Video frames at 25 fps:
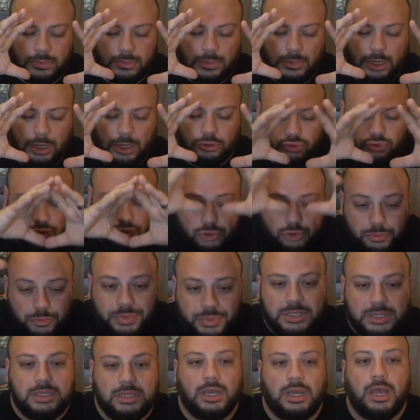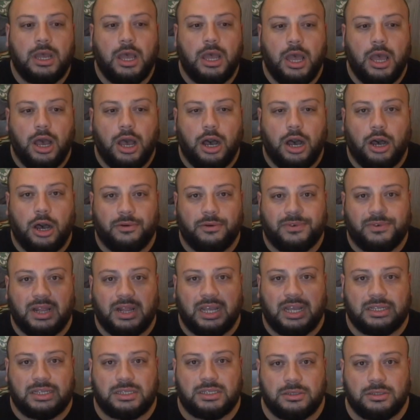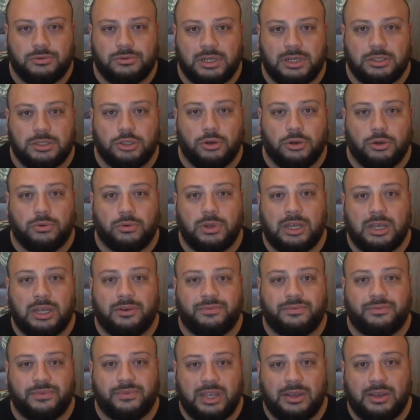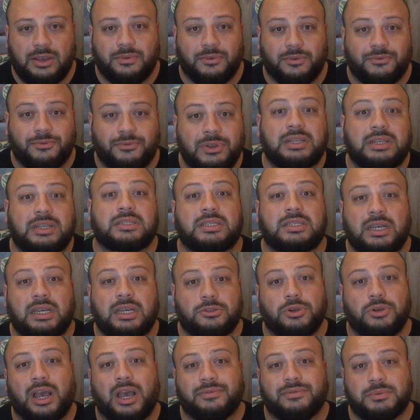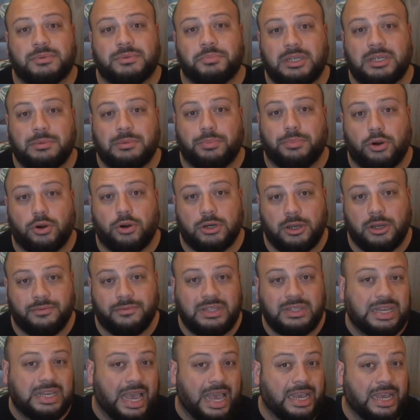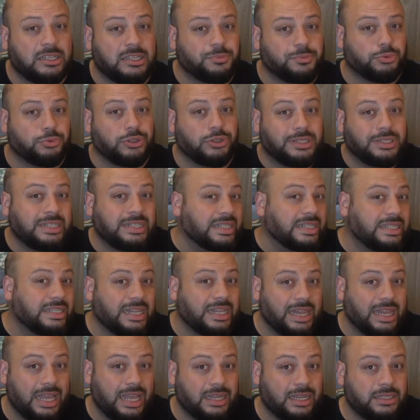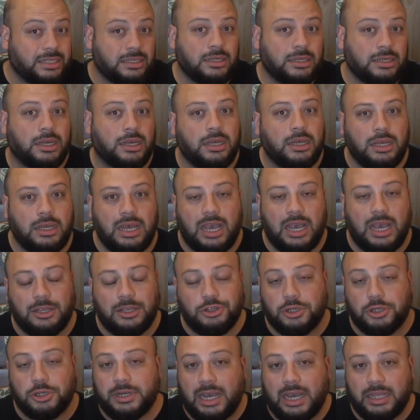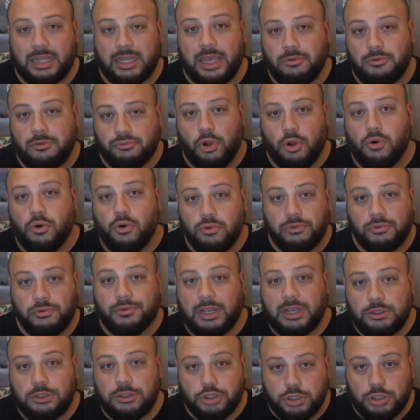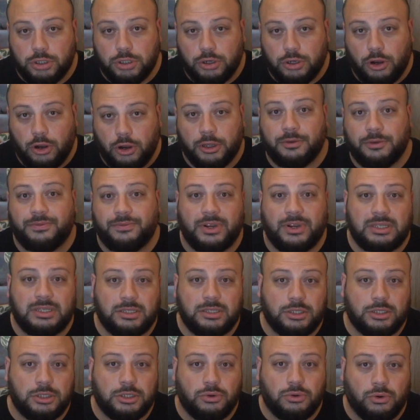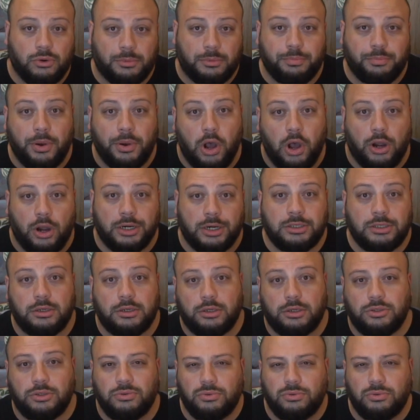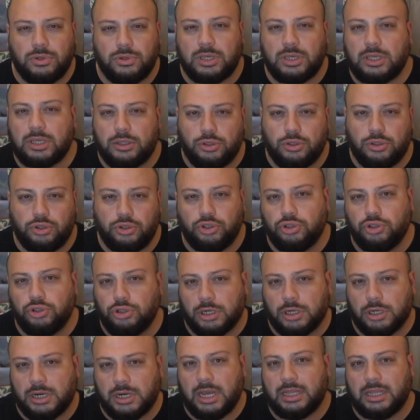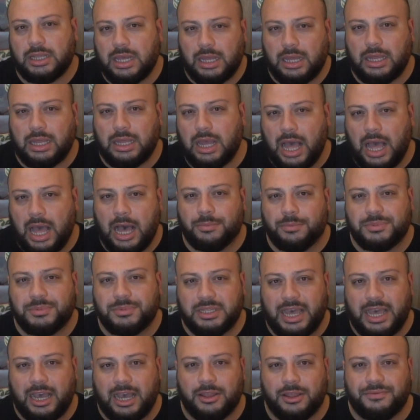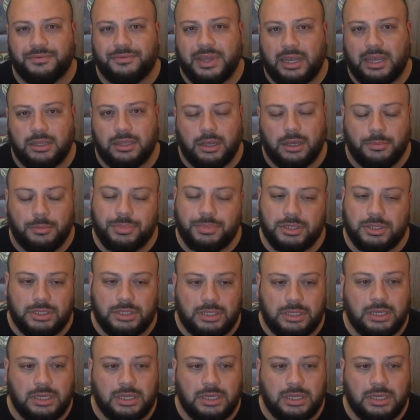groups of classes, right? So if a feat says you have to be part of the expertise class and you're not a rogue, ranger, artificer, or bard, you're kind of opted out of that ability.